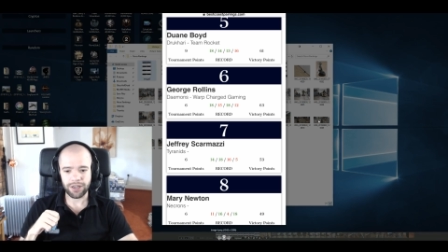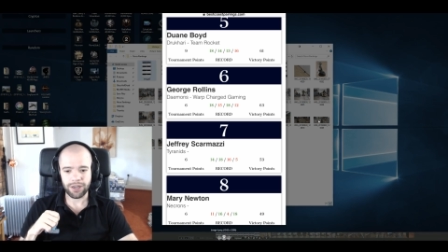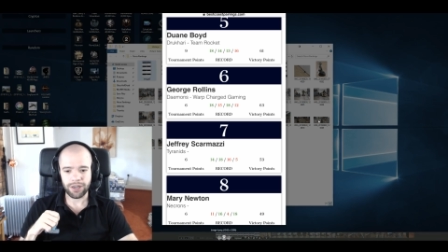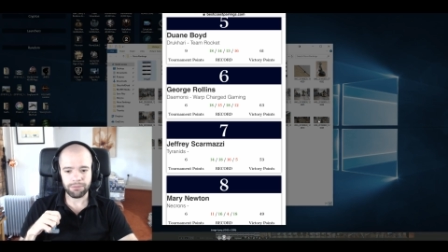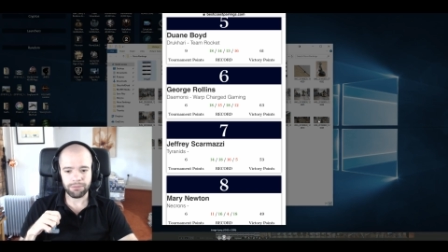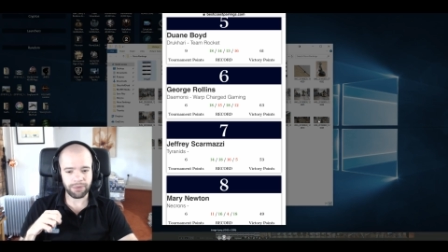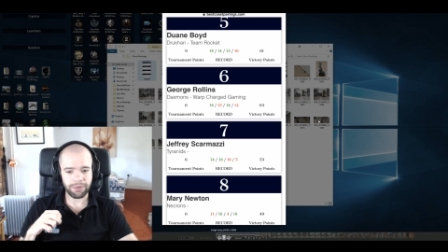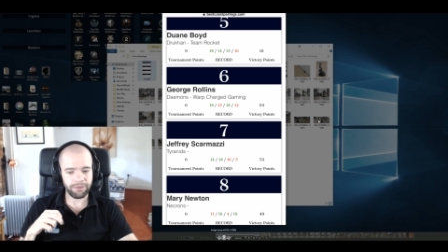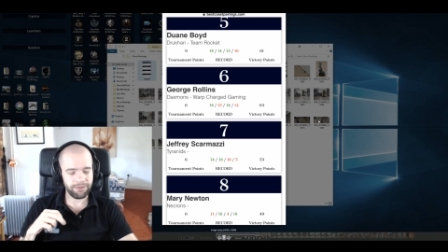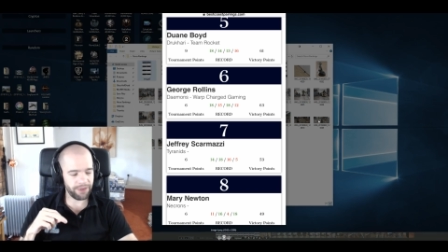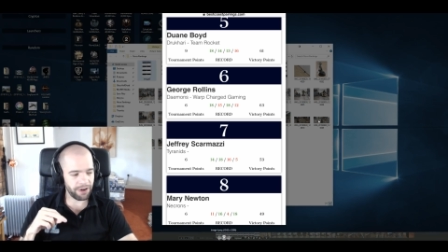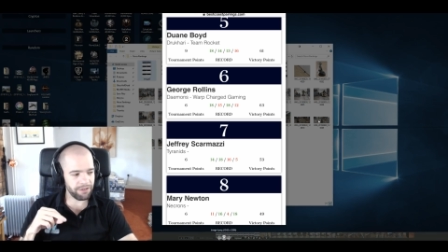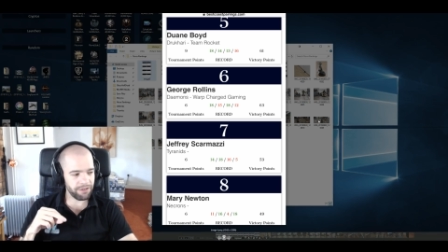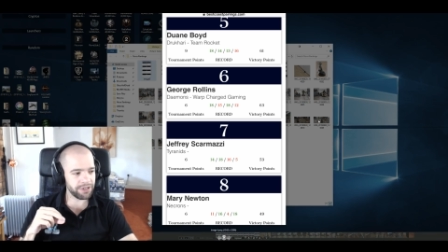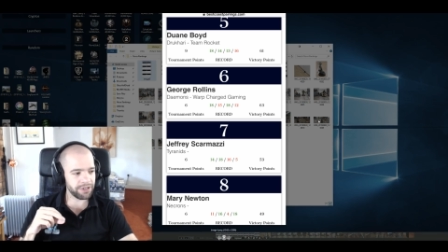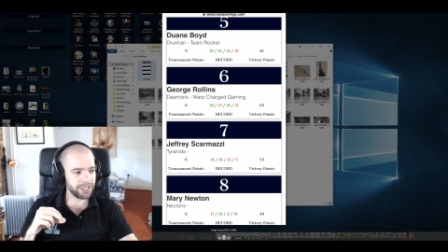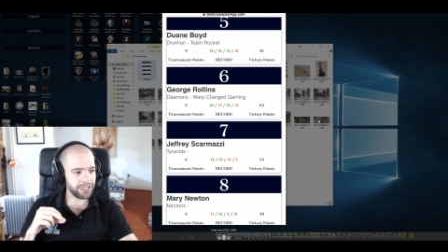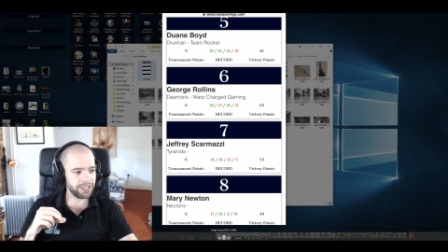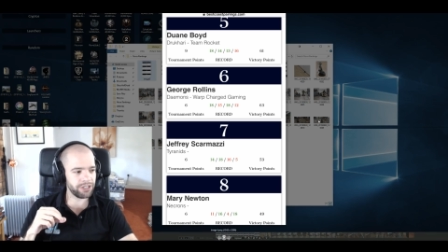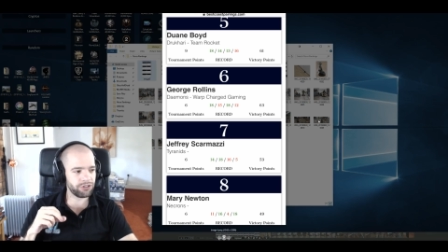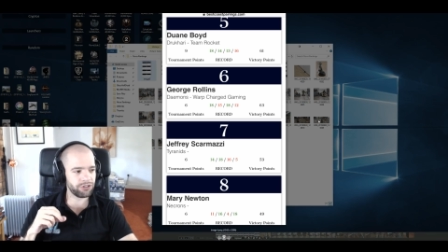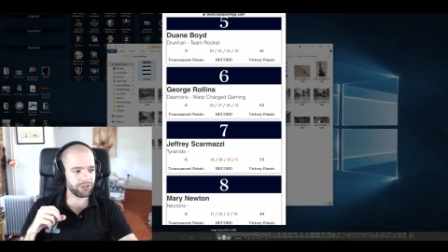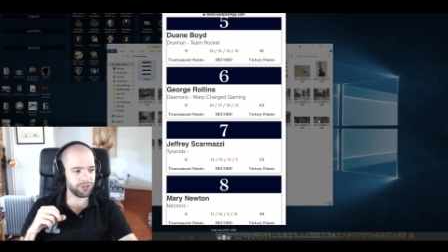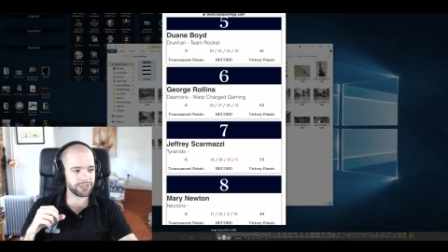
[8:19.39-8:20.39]
Be very
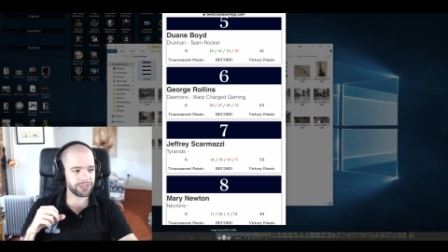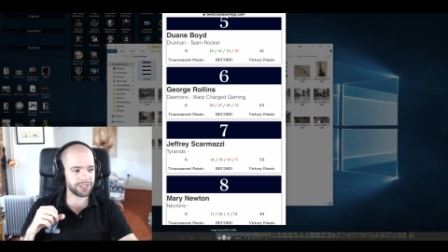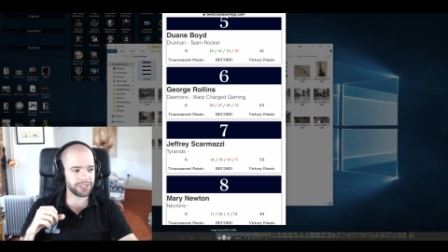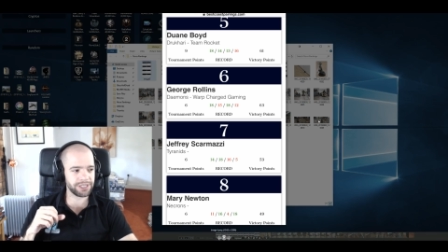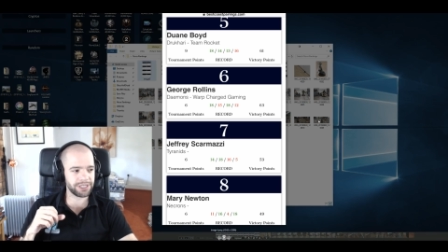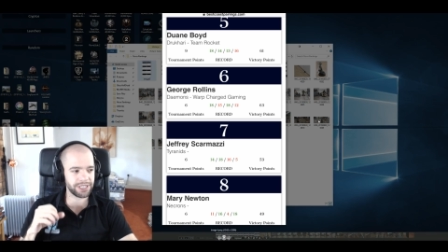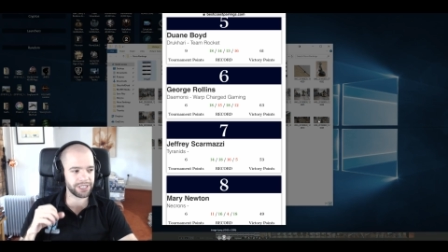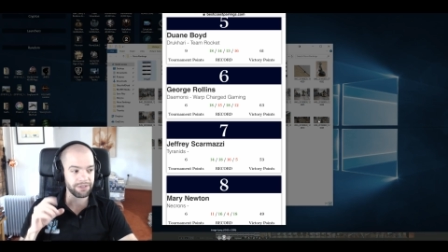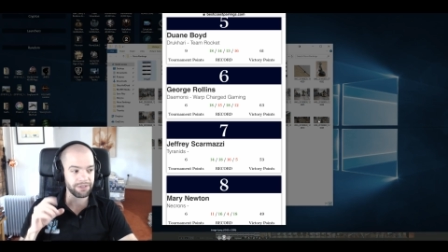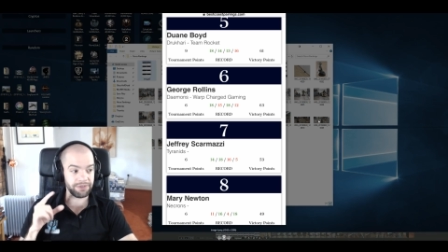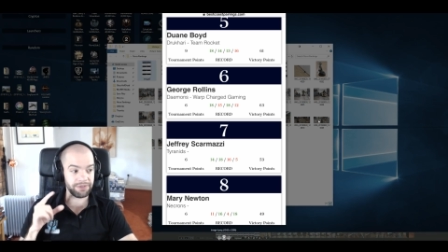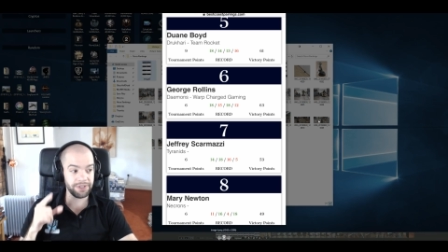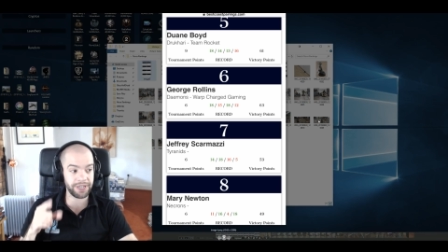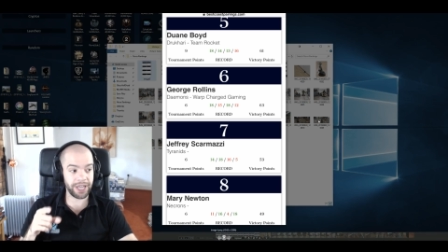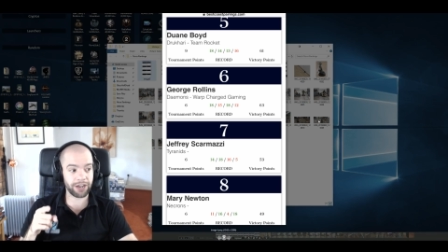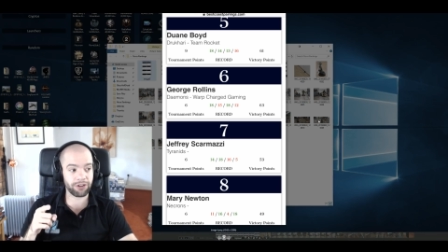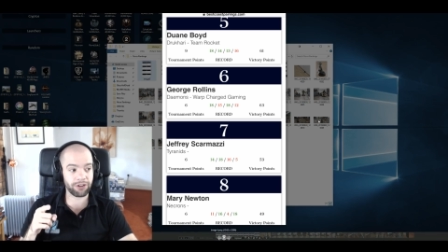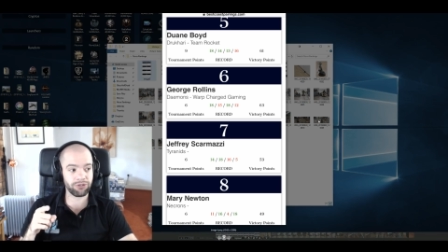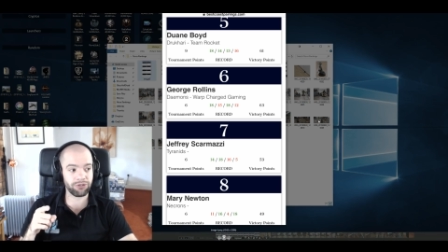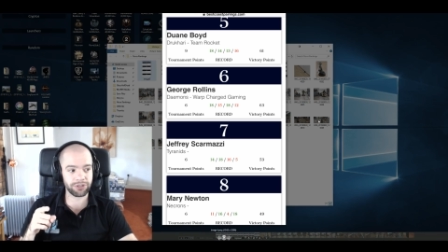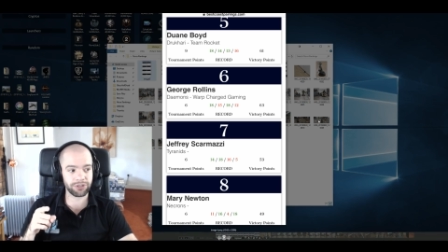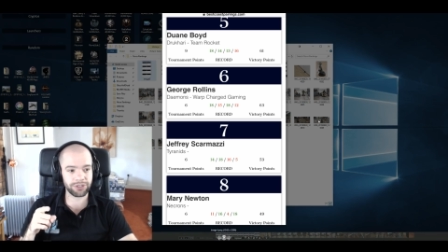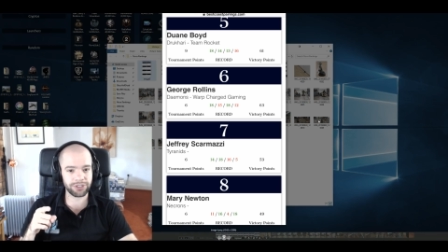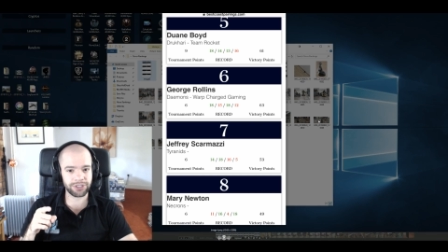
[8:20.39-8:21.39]
interesting to see if
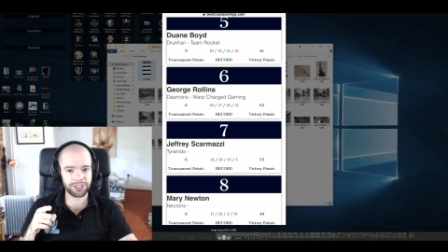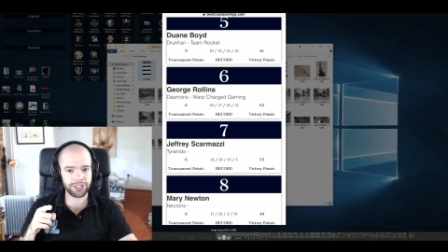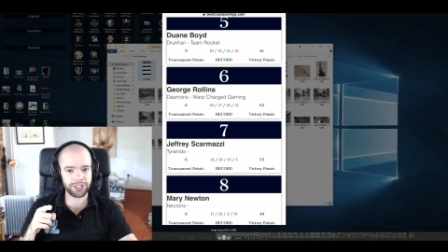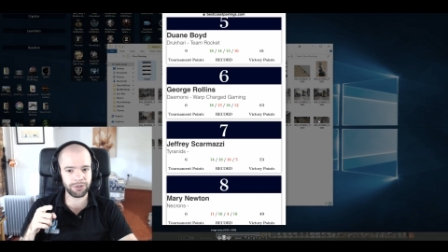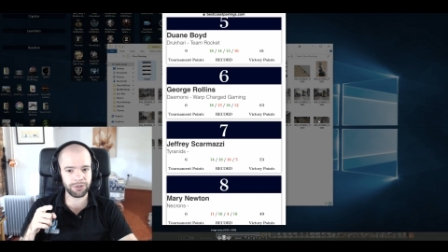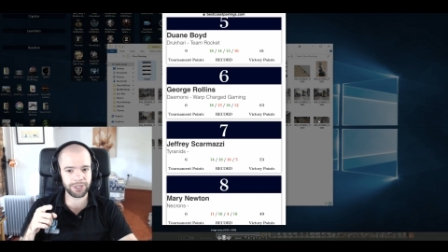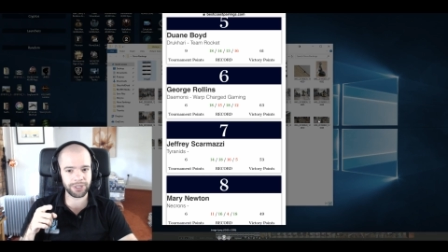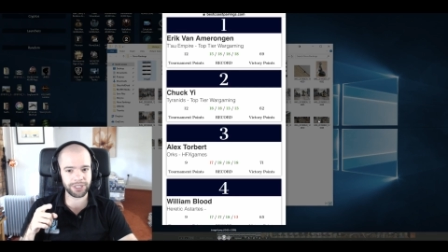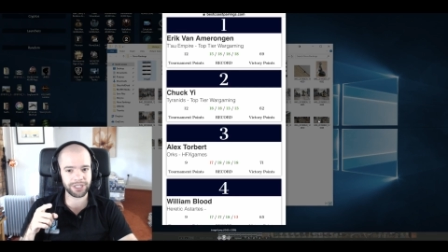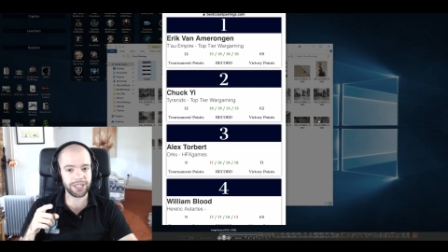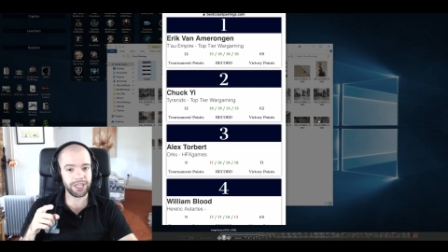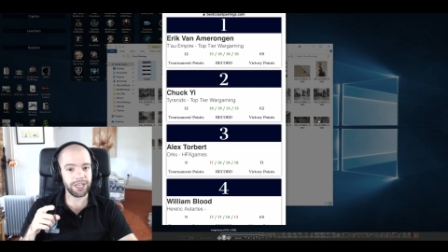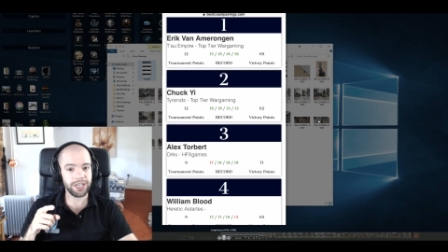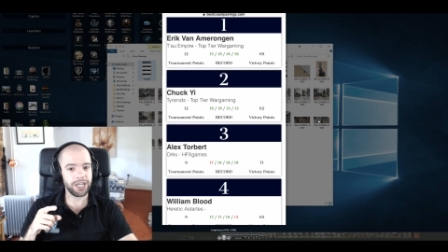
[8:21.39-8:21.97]
Necrons do it,